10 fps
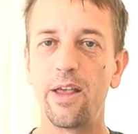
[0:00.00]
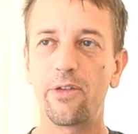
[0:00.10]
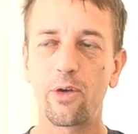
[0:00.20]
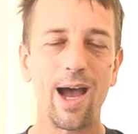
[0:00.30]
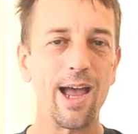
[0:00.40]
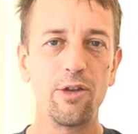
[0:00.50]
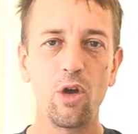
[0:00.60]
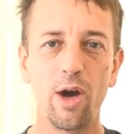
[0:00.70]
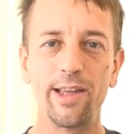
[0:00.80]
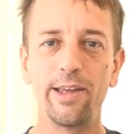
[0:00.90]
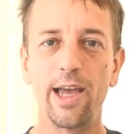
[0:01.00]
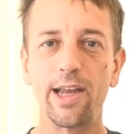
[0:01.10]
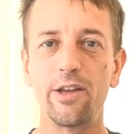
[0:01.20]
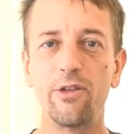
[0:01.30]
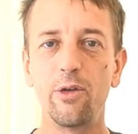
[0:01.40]
So I had no idea
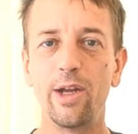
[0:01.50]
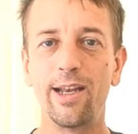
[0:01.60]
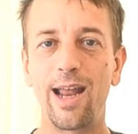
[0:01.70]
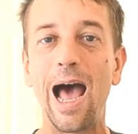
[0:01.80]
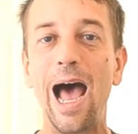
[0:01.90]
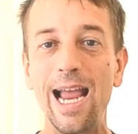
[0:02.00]
I could do it.